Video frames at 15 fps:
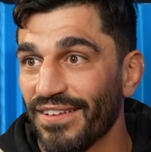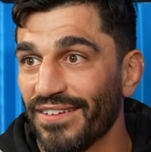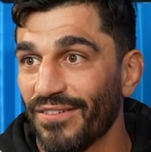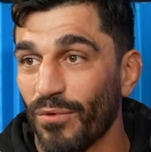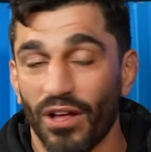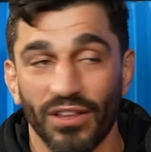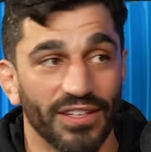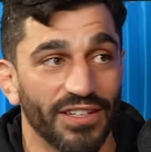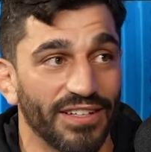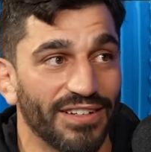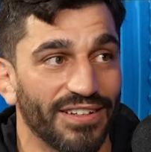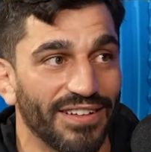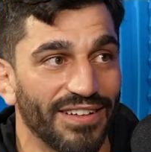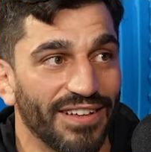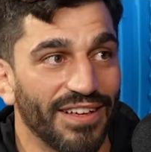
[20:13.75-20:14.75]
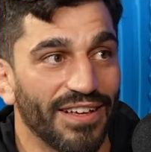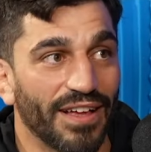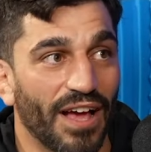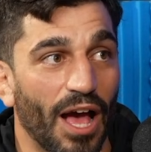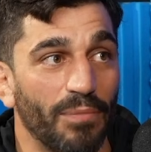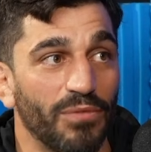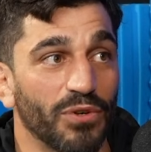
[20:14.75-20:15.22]
Waleed, Waleed?
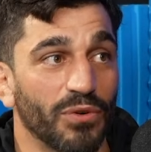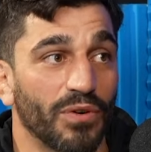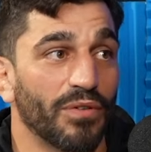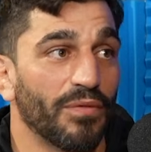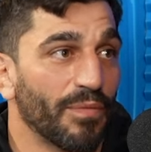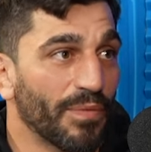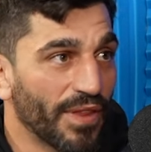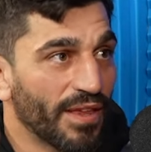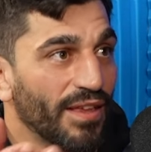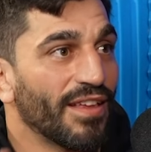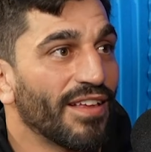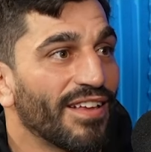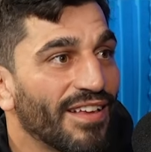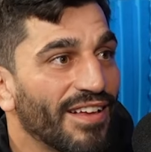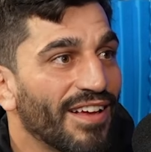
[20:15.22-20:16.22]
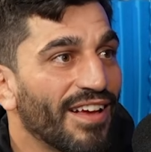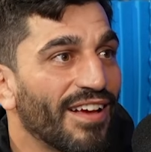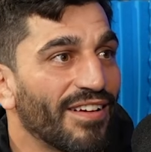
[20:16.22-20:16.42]
Abdul. Oh.